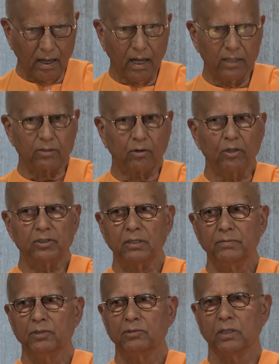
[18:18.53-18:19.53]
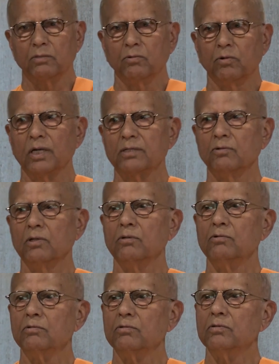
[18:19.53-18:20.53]
And contribution, what will
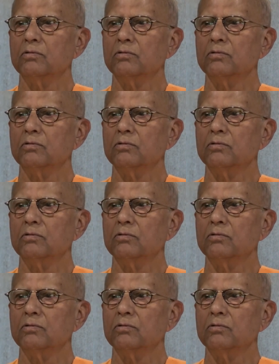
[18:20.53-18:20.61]
you